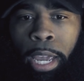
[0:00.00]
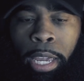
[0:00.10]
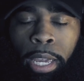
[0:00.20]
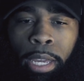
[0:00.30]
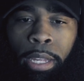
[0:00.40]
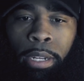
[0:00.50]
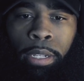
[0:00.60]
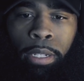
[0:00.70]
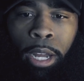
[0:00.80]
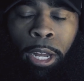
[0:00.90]

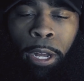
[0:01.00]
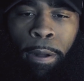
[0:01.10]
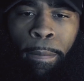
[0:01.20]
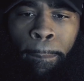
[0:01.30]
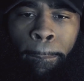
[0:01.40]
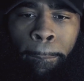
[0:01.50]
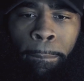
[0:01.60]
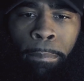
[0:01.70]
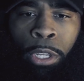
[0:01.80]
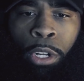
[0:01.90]
And
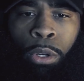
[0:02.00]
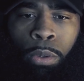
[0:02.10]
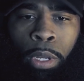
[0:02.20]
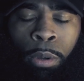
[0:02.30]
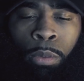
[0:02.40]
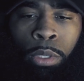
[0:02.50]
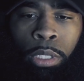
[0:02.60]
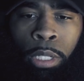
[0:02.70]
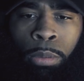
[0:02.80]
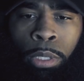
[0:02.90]
you know, it
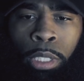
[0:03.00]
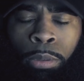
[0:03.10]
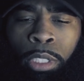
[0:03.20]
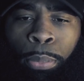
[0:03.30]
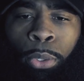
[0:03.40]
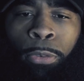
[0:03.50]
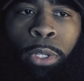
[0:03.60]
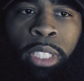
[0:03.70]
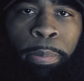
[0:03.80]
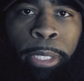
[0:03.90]
was a
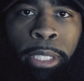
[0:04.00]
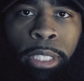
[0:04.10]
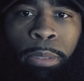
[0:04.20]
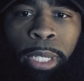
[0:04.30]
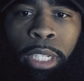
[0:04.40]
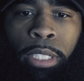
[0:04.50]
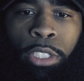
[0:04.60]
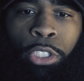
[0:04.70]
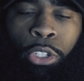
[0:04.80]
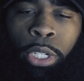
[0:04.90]
beautiful experience,
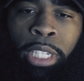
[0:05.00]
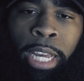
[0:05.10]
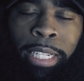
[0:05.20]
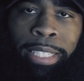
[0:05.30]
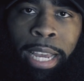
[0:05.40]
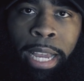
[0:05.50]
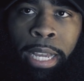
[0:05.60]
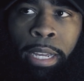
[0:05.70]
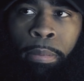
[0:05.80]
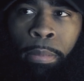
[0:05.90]
because during that
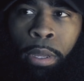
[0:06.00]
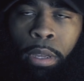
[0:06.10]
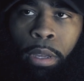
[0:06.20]
time,